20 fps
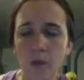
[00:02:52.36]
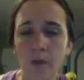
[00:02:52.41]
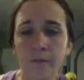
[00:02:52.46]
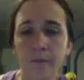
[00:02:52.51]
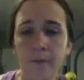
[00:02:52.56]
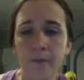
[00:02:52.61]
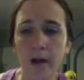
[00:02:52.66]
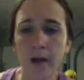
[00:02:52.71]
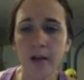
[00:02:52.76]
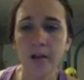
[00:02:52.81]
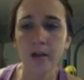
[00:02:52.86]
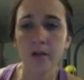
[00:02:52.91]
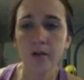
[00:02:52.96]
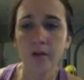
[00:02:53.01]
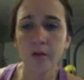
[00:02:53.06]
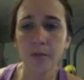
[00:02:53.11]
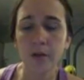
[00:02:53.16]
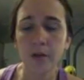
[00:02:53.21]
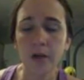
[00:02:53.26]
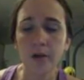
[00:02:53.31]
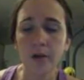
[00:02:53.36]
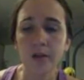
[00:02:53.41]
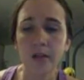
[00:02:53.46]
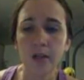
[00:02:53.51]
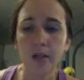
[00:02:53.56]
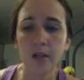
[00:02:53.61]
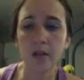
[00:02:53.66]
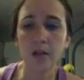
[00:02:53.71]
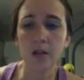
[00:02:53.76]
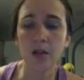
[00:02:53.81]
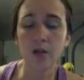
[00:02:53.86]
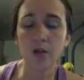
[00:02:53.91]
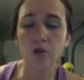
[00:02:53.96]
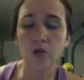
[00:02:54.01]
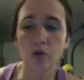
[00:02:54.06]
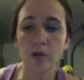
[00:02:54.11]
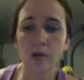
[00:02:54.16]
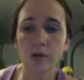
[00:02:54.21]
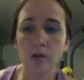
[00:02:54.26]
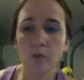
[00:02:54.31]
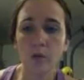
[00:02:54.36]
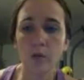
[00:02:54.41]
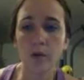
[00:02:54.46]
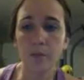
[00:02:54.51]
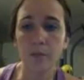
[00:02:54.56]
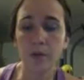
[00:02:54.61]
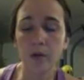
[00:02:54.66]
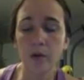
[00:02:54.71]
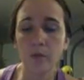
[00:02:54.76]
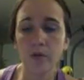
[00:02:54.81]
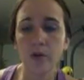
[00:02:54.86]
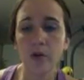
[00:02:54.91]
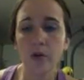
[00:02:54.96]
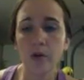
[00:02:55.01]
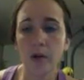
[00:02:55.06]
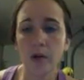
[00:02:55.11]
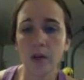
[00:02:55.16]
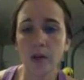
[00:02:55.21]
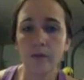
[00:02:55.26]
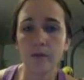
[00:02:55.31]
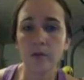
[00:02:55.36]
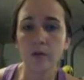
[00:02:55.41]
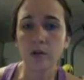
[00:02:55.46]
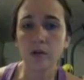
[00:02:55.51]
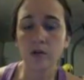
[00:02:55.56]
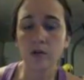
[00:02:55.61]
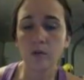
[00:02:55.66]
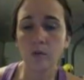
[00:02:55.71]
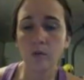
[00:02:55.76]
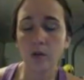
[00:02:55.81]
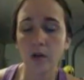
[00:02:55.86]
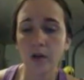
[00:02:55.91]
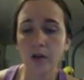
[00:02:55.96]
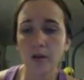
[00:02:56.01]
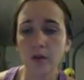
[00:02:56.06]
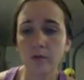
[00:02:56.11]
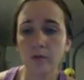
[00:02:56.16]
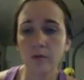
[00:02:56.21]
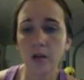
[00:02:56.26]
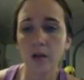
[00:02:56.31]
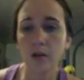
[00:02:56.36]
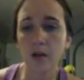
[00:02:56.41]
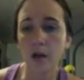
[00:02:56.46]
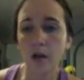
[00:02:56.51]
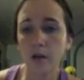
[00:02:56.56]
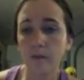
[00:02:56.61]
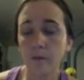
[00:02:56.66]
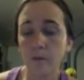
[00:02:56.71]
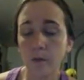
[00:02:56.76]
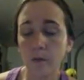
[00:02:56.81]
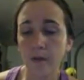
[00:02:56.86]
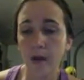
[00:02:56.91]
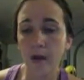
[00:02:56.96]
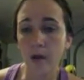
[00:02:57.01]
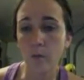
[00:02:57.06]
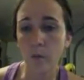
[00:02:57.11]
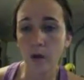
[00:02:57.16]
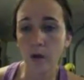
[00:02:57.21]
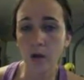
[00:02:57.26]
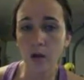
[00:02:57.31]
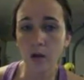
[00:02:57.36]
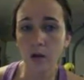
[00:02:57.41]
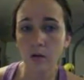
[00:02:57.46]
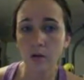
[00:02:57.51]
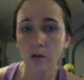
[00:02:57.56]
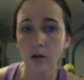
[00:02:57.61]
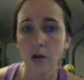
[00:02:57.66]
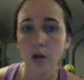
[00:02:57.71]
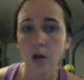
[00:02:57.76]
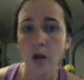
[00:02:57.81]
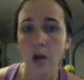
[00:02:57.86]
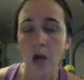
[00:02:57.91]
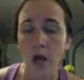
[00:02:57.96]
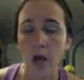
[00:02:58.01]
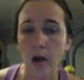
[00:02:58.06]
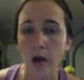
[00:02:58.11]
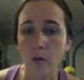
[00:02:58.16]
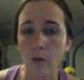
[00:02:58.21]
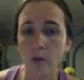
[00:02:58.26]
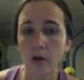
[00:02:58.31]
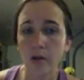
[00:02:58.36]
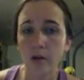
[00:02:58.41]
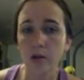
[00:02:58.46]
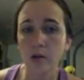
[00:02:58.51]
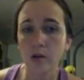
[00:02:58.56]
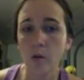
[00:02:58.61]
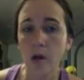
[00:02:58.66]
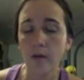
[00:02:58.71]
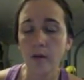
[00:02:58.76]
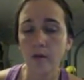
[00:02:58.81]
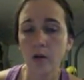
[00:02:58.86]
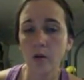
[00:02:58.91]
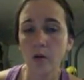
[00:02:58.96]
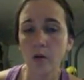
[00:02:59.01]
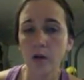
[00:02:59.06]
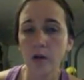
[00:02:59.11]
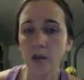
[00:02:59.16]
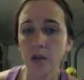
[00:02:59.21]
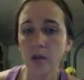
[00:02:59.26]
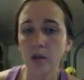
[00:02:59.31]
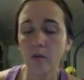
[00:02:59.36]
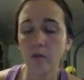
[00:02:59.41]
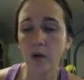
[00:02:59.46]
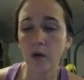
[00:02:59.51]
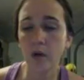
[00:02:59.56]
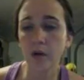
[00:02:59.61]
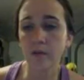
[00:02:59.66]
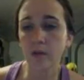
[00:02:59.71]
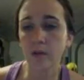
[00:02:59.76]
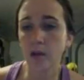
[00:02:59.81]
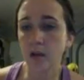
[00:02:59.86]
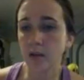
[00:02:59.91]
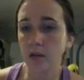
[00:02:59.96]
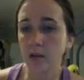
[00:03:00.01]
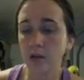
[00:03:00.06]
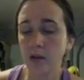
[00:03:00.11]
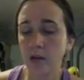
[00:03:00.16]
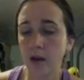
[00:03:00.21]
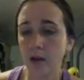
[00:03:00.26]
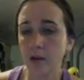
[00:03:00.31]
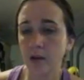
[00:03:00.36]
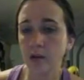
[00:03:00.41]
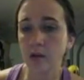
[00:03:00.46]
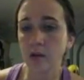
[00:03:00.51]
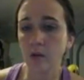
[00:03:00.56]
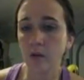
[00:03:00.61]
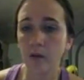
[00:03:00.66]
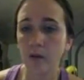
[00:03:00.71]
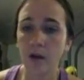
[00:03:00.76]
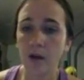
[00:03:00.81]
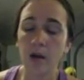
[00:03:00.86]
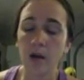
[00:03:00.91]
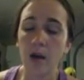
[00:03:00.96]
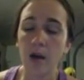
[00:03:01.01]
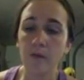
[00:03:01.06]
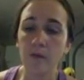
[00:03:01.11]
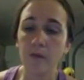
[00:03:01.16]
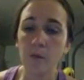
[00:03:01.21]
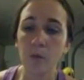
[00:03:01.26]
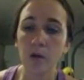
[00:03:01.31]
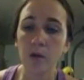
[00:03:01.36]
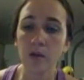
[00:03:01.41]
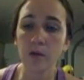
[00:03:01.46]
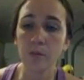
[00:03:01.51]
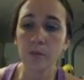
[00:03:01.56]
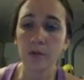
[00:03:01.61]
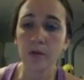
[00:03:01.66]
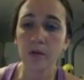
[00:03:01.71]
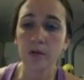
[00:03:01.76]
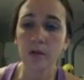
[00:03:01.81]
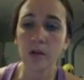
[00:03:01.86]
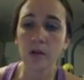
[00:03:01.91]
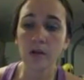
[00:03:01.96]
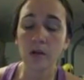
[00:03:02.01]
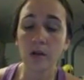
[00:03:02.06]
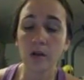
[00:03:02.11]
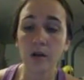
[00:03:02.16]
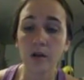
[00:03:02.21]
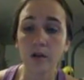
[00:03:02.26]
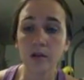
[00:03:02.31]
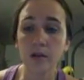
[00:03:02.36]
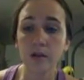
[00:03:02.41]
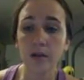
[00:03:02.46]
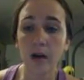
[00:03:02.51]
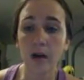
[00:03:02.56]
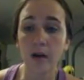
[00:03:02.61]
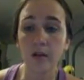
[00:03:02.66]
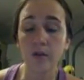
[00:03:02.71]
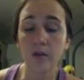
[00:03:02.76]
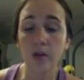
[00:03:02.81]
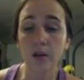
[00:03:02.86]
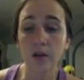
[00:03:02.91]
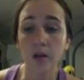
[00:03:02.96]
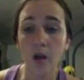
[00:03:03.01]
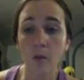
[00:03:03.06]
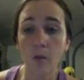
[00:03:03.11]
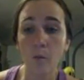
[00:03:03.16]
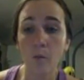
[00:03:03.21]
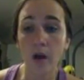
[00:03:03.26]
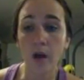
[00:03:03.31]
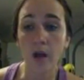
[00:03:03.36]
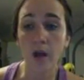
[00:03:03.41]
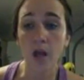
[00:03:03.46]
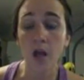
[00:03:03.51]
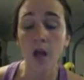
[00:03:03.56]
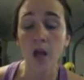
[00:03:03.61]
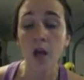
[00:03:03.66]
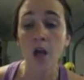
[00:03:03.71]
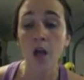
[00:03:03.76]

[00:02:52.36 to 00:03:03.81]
Fridays on the PLC, teachers would meet with their grade levels to look at the reading data for that week. I would also have a cohesive way of collecting data so that everyone in the building is collecting data the same way,